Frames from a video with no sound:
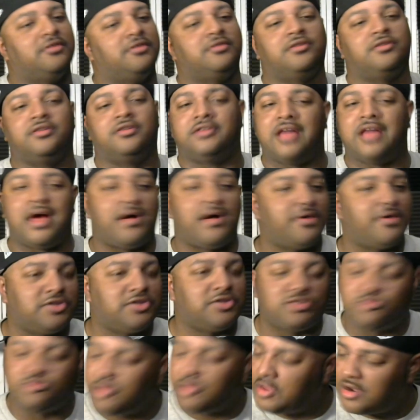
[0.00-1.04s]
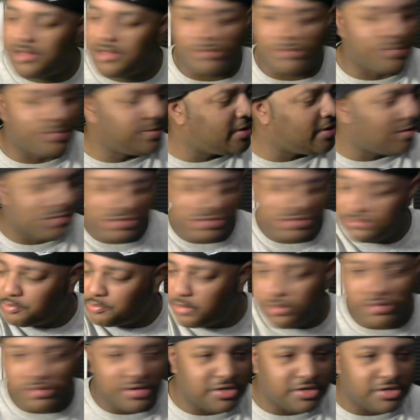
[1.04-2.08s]
down here straight up. We don't
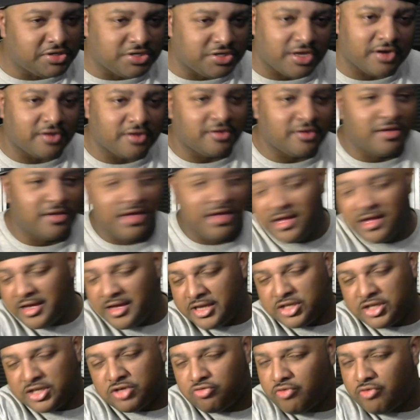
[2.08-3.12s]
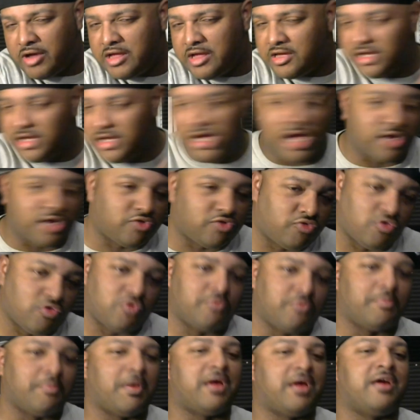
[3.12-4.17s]
support each other. It's straight
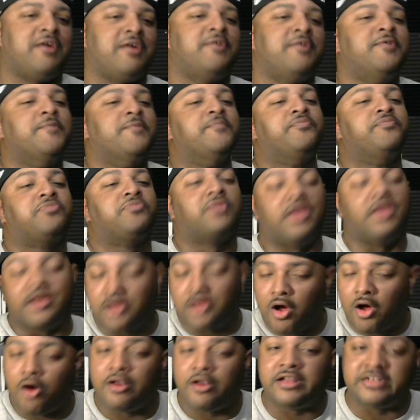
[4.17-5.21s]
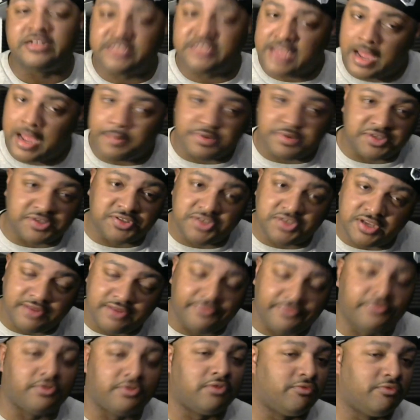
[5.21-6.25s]
cutthroat, man. They call it Chopper City
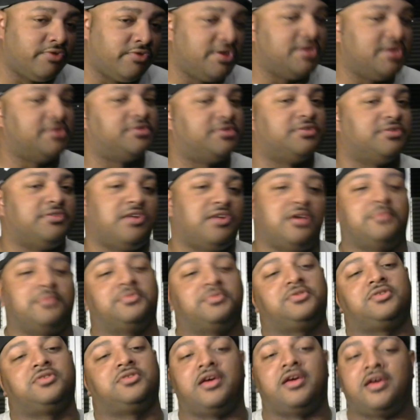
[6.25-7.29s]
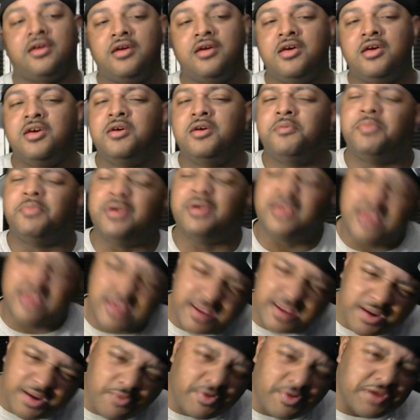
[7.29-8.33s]
for a reason, you know what I'm saying? But
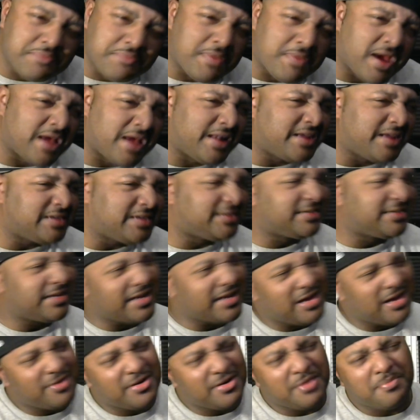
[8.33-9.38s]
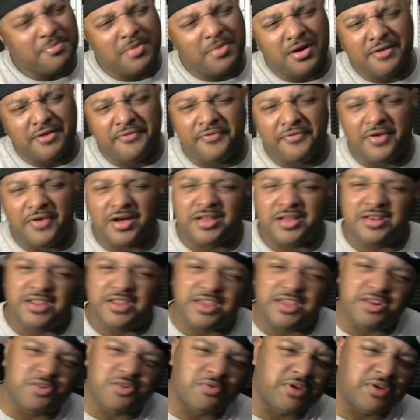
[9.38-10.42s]
anyway, man, let's check out that motherfucking
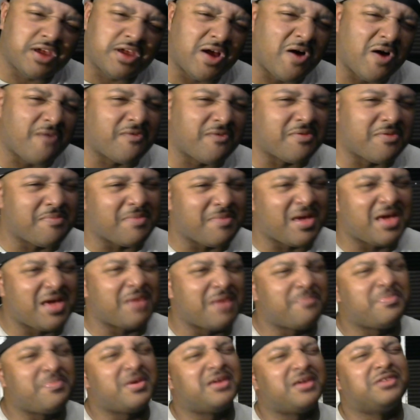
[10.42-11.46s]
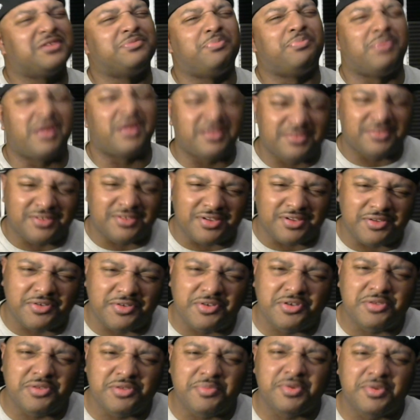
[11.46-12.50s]
Neno Kelvin, man. Biggest blessing, you
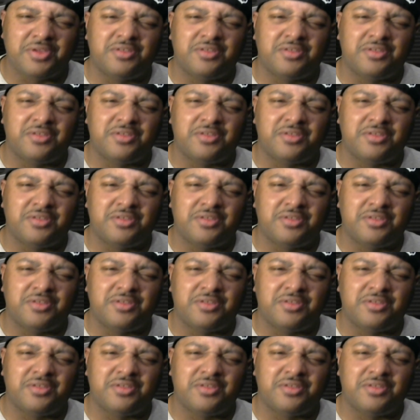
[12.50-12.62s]
hear me?